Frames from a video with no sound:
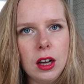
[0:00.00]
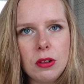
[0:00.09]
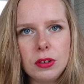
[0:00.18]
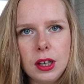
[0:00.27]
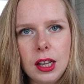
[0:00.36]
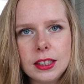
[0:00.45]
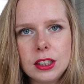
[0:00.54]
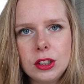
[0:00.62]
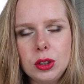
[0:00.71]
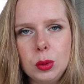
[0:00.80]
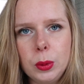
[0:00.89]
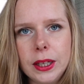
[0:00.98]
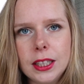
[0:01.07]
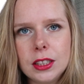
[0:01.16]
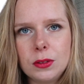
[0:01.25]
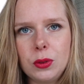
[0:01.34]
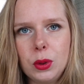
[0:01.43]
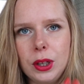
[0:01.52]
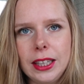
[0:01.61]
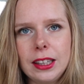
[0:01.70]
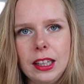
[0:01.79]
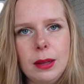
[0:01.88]
over the last two weeks for
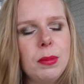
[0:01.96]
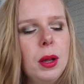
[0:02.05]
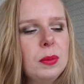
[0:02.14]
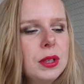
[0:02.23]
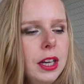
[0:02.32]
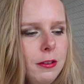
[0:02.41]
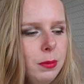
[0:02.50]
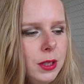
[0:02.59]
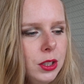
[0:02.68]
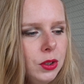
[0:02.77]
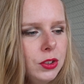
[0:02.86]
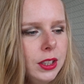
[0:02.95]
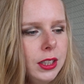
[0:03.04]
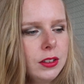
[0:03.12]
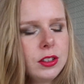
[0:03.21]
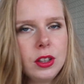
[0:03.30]
like the lip balms that I've been using.